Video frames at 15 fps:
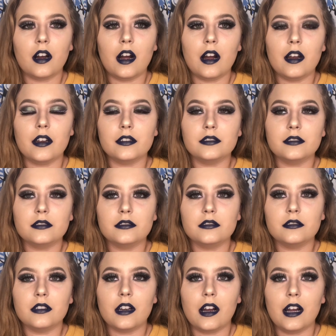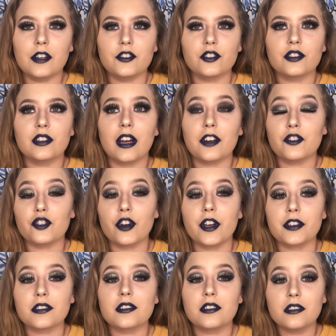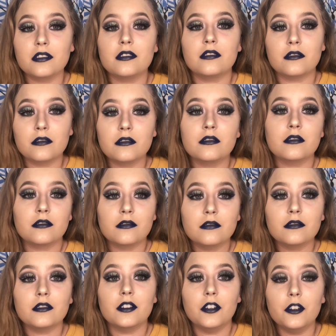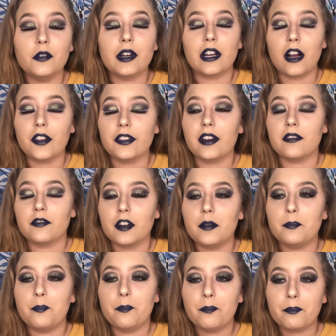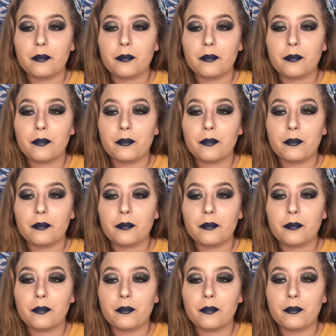I trust who I got that from.